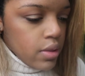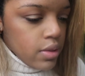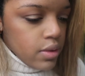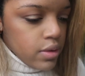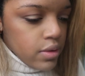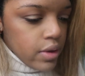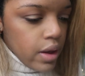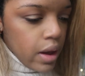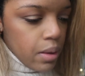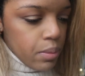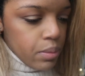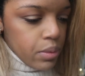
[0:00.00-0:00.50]
the
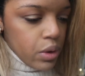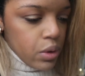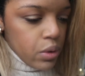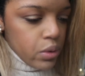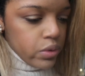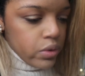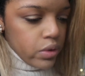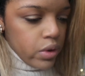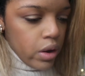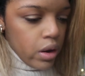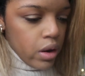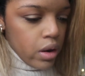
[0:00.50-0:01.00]
top
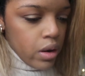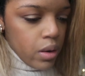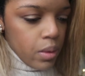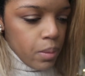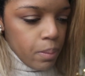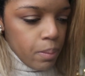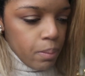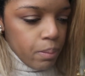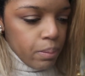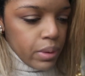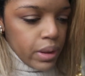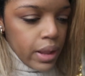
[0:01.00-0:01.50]
notes are
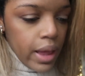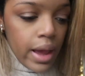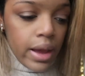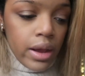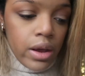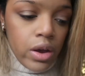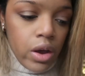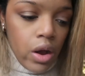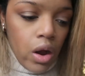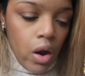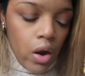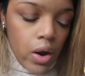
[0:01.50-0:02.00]

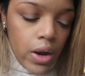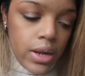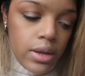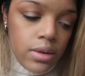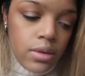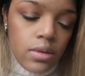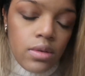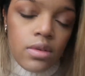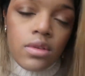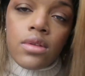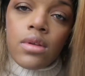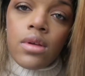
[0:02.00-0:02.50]
black
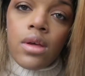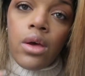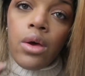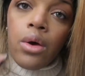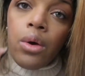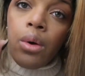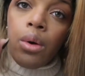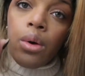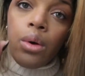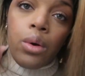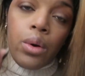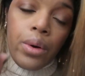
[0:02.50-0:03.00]
currant,
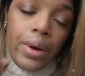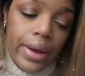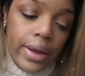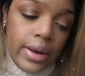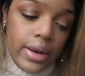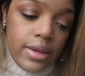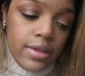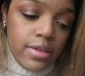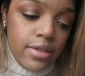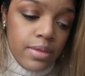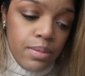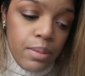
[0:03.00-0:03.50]

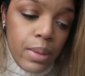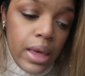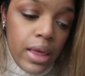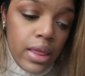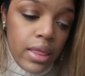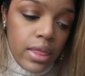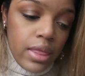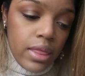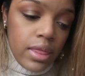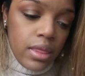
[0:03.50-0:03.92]
Granny Smith,